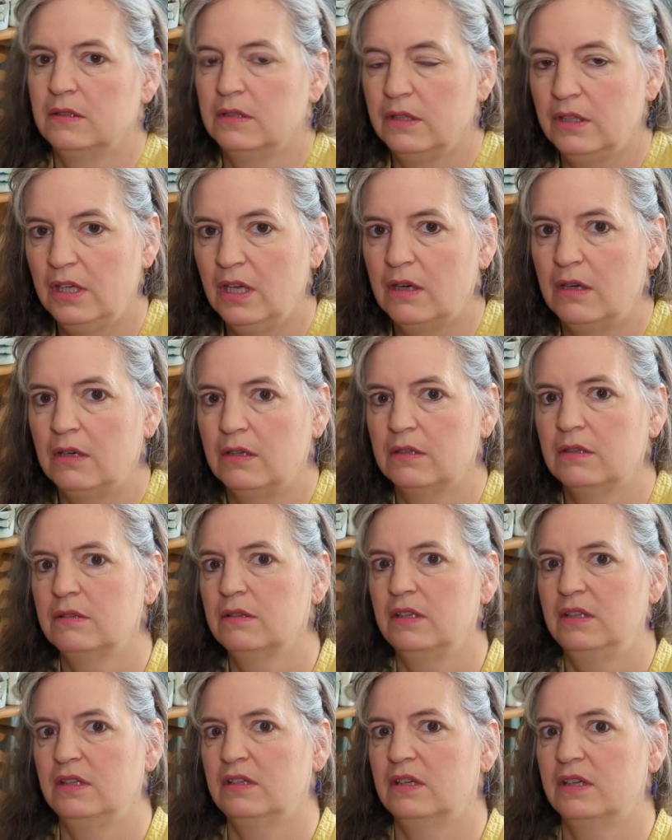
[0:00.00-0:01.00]
yarn
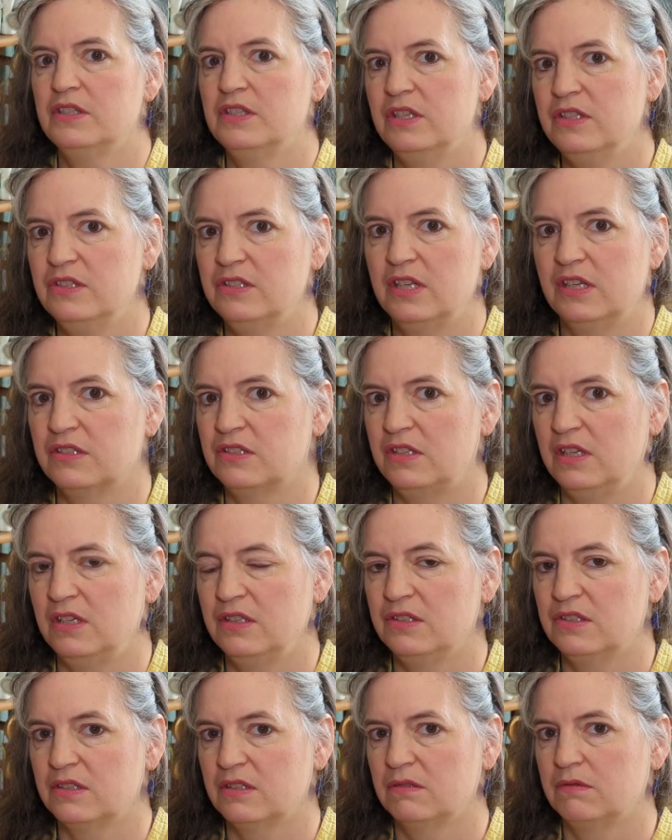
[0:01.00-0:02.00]
in the
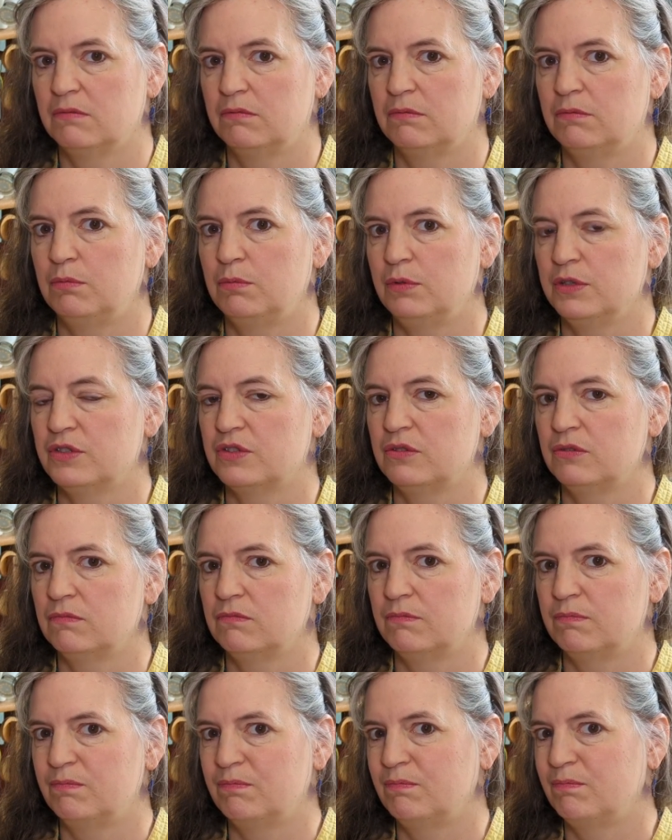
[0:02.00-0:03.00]
1960s was a
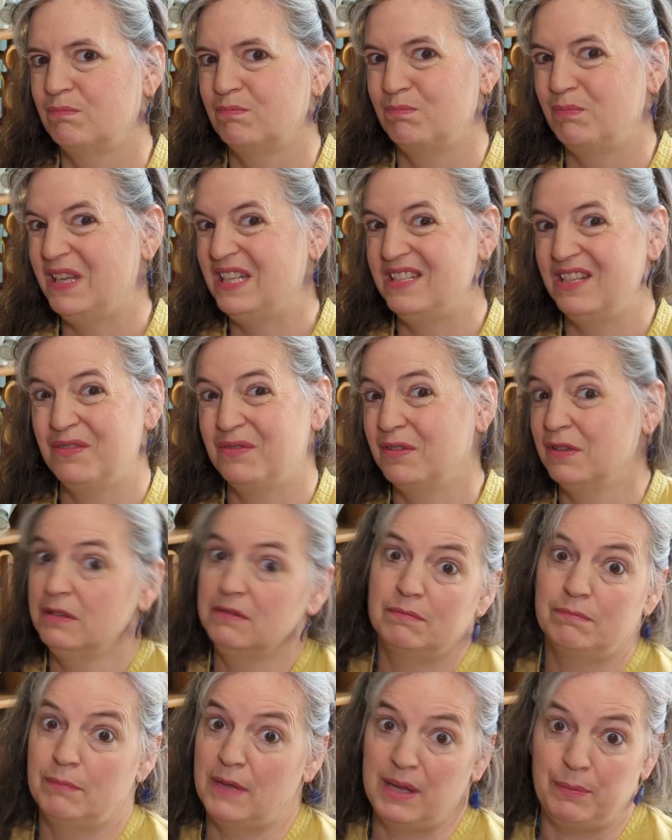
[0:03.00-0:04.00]
bit different,
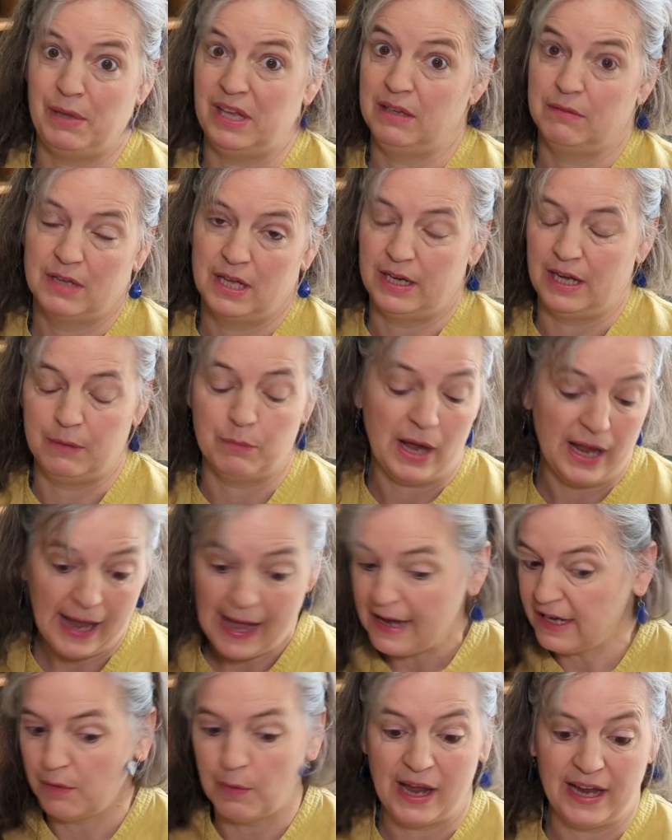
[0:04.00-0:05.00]
maybe.
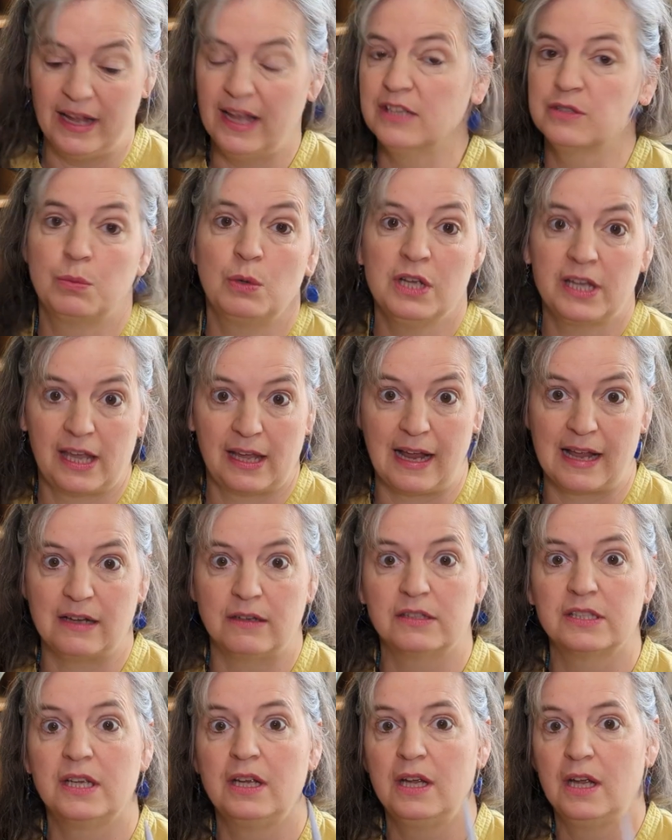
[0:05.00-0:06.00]
Anyway, it's working
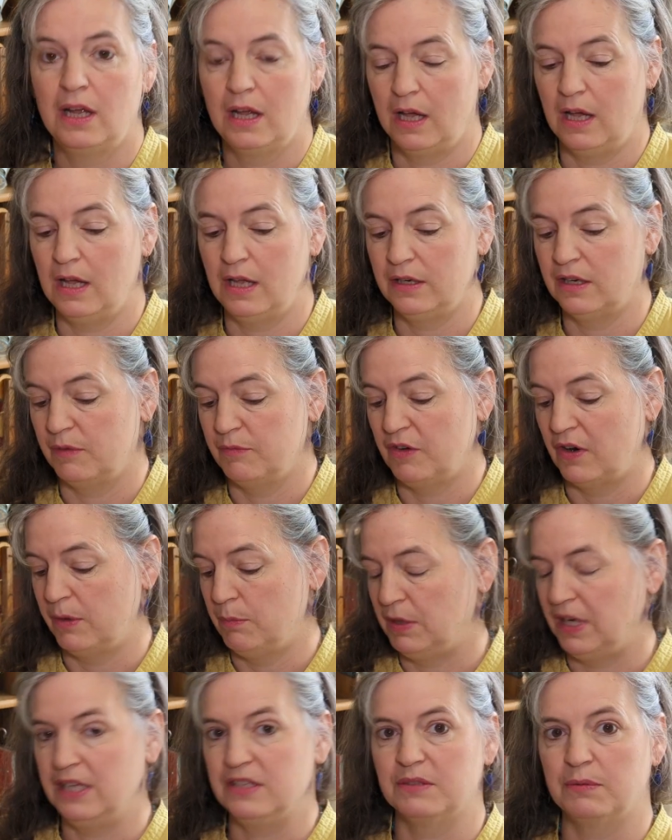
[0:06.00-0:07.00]
out and I'm very
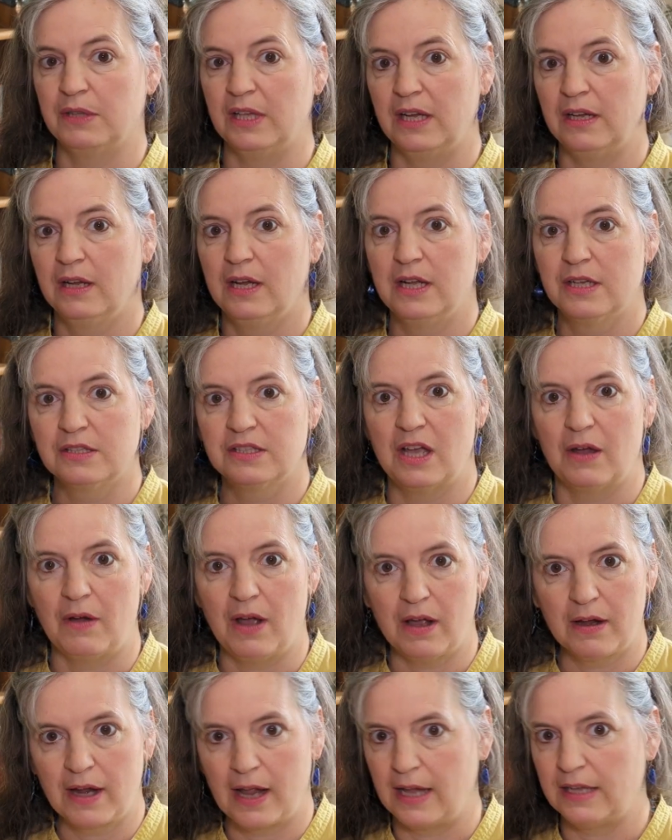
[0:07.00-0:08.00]
pleased with it. So
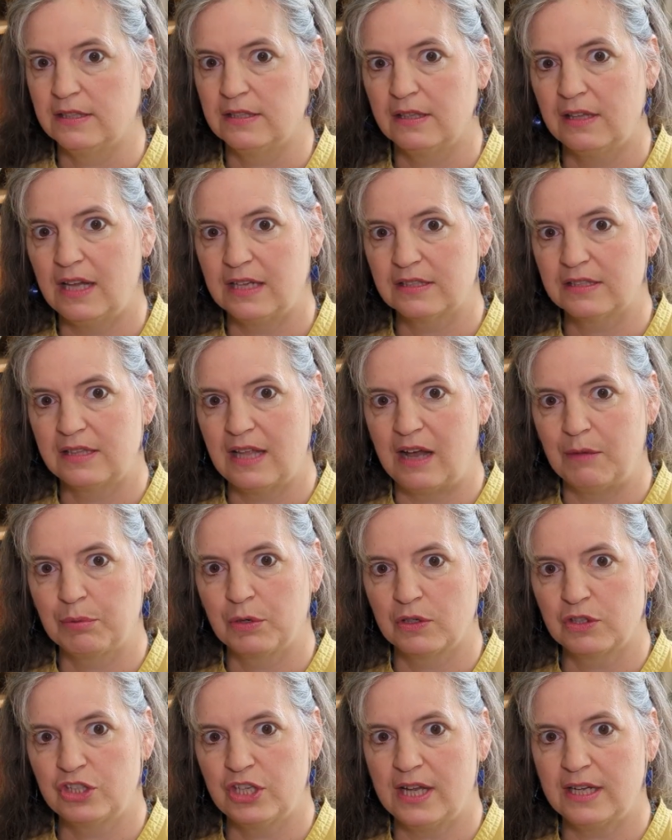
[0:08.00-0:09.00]
okay, so that's that
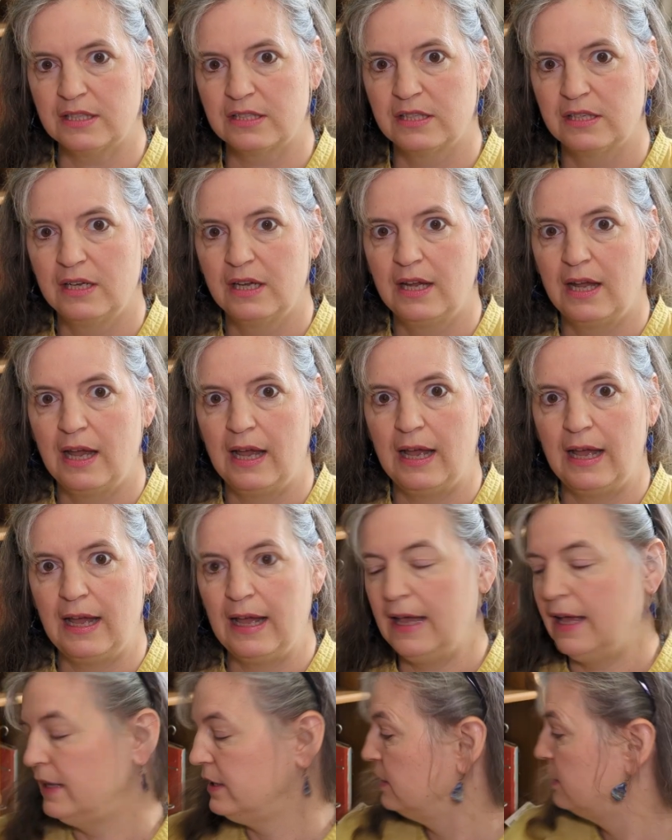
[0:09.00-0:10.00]
project.
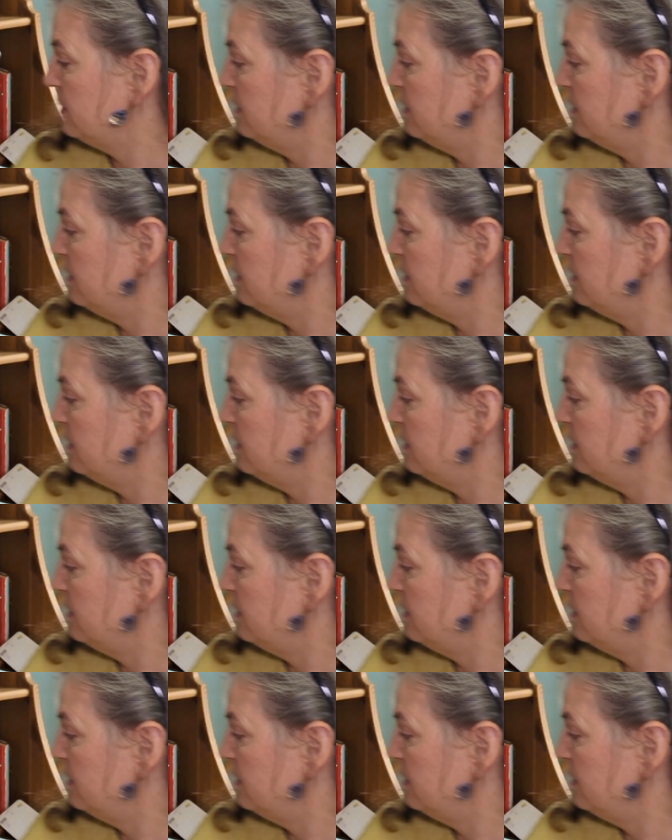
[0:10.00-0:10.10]
And